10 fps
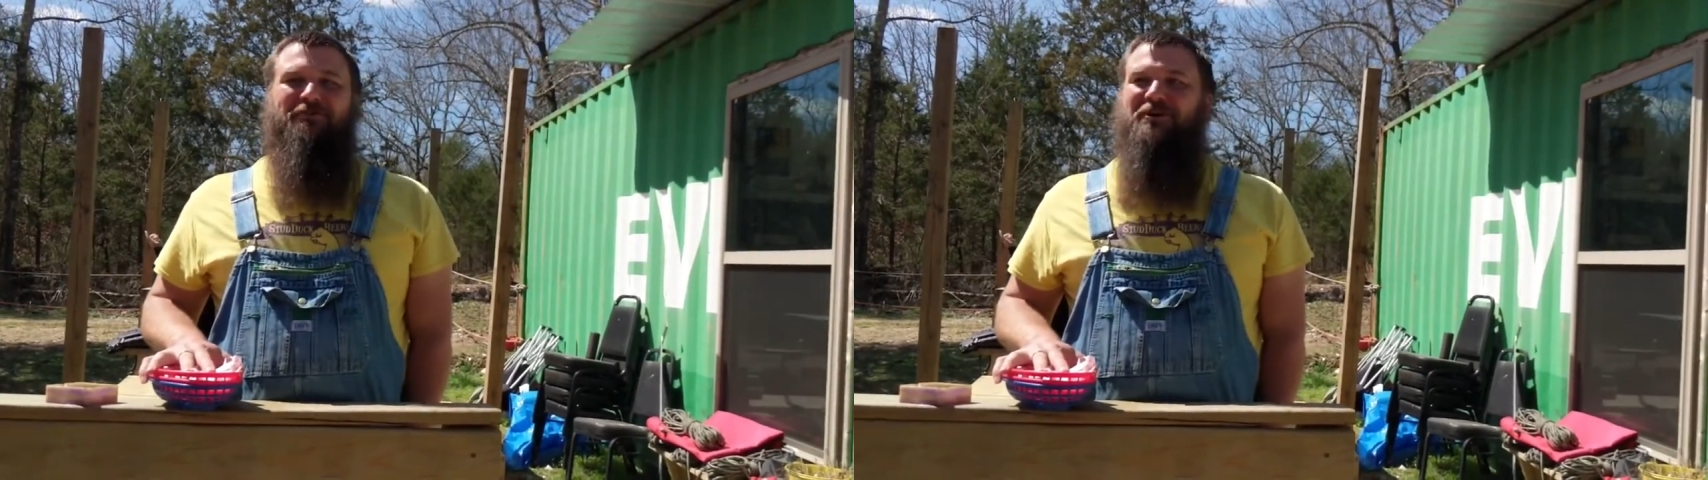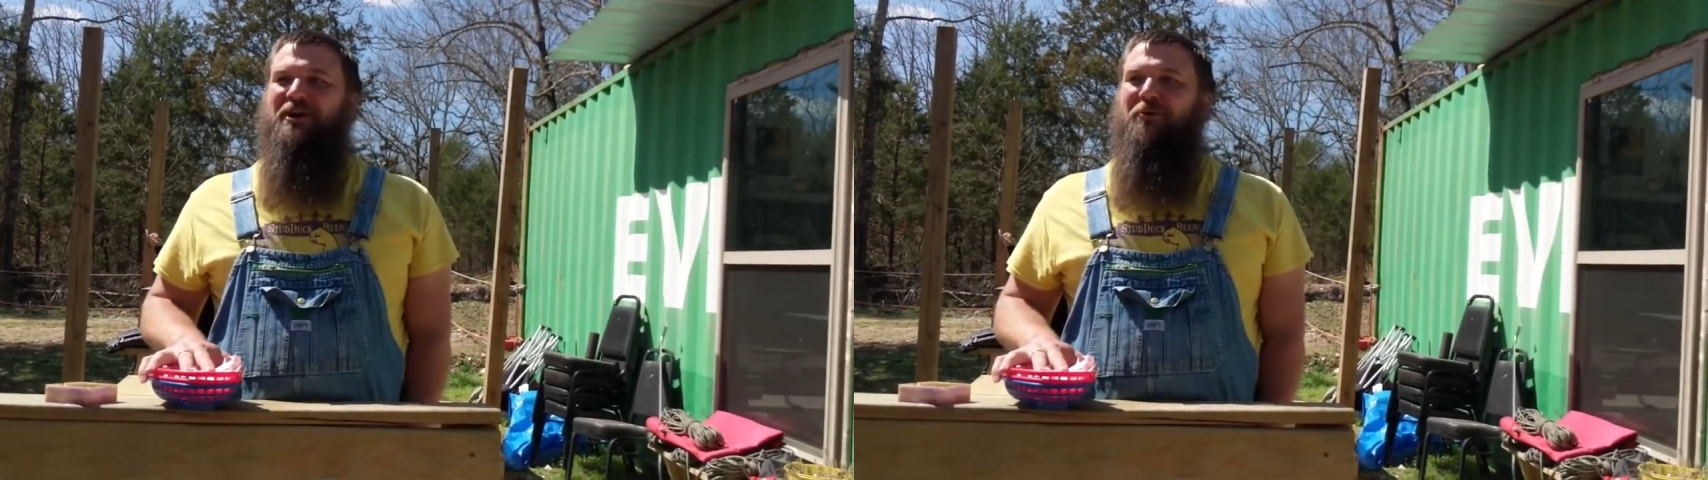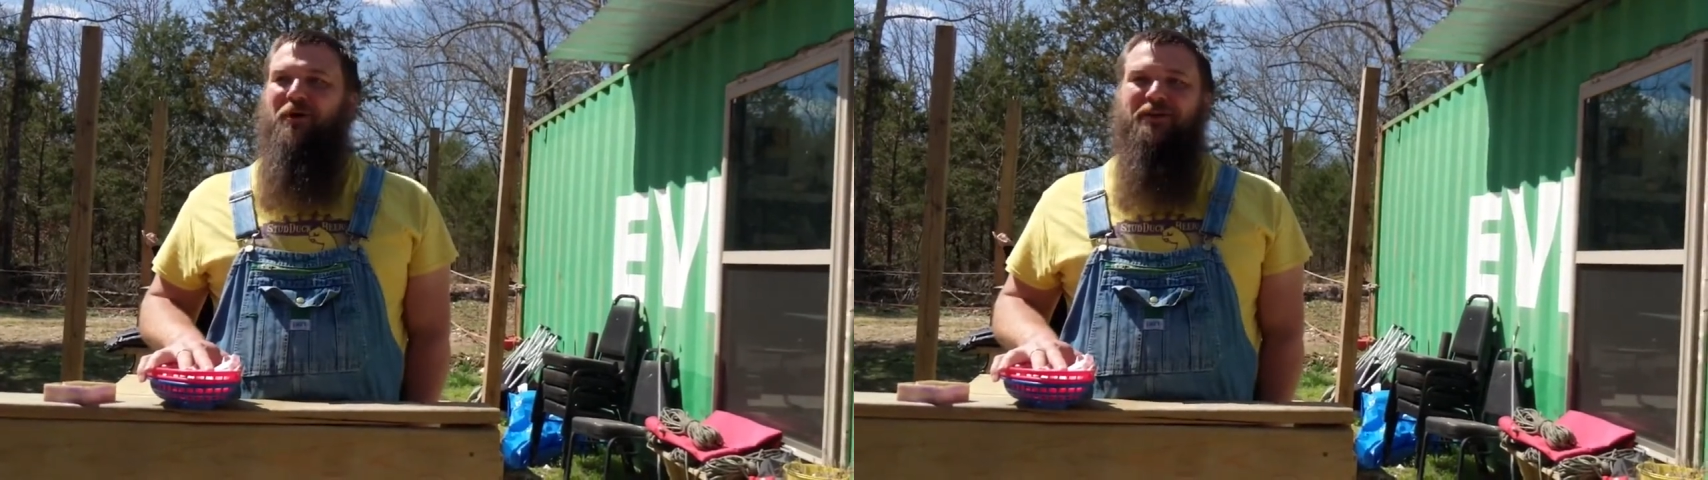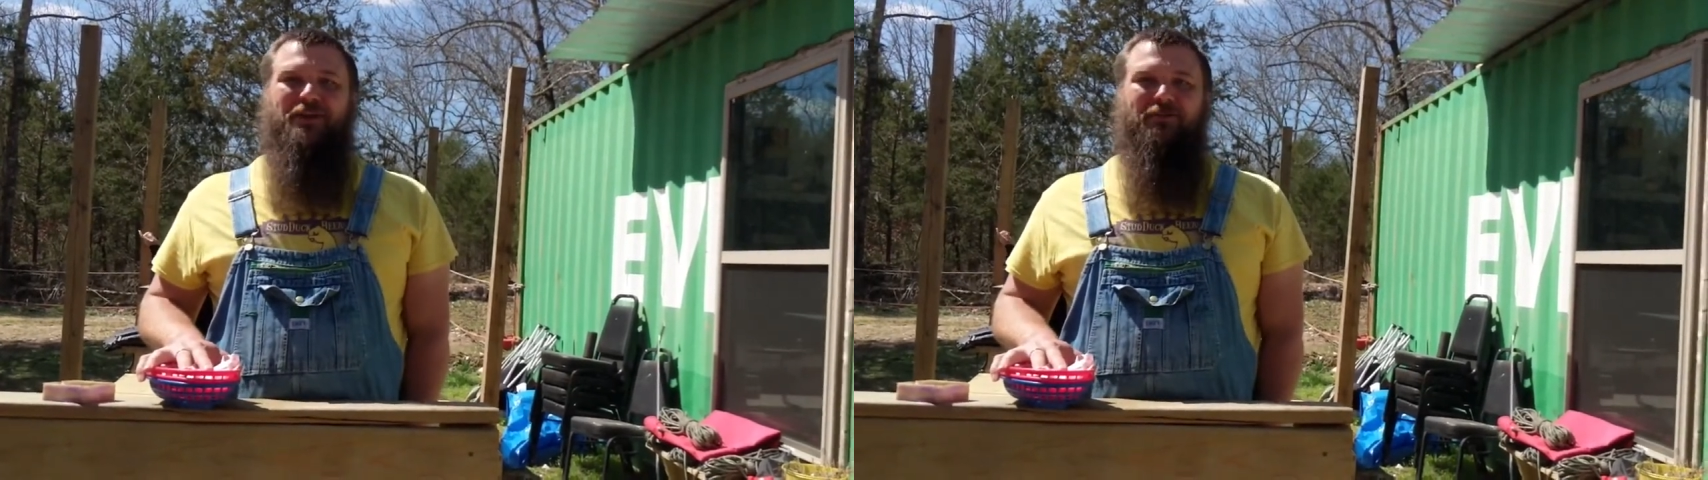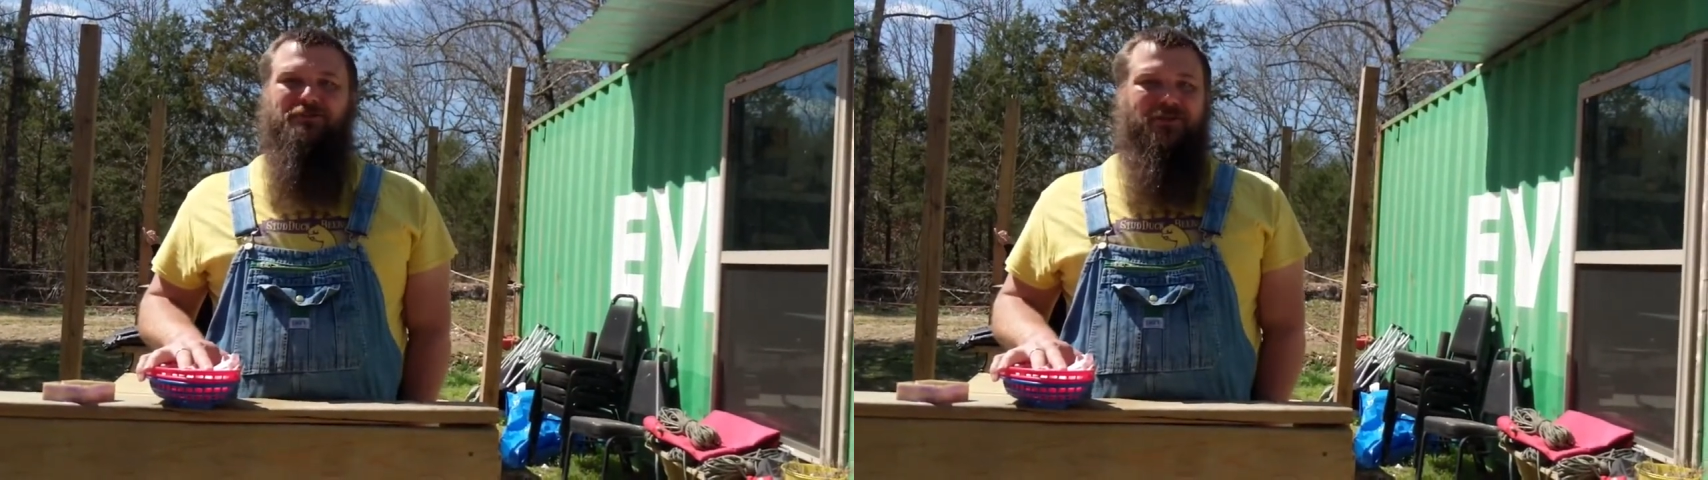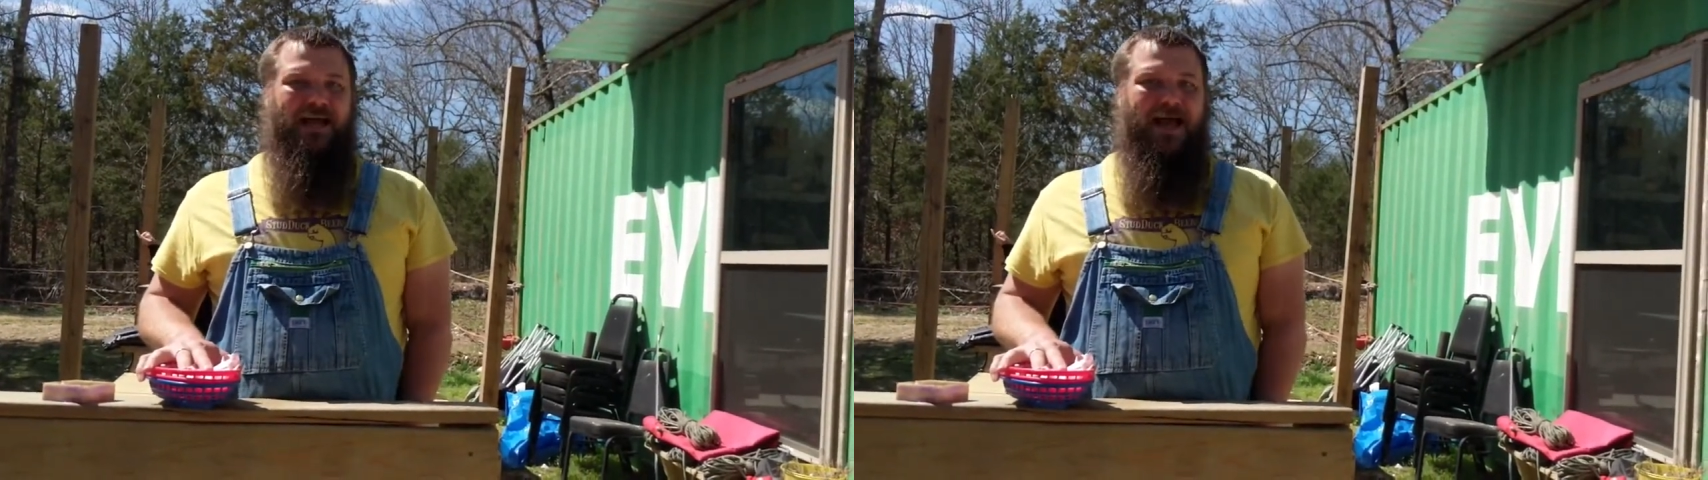to figure out what in the devil's going to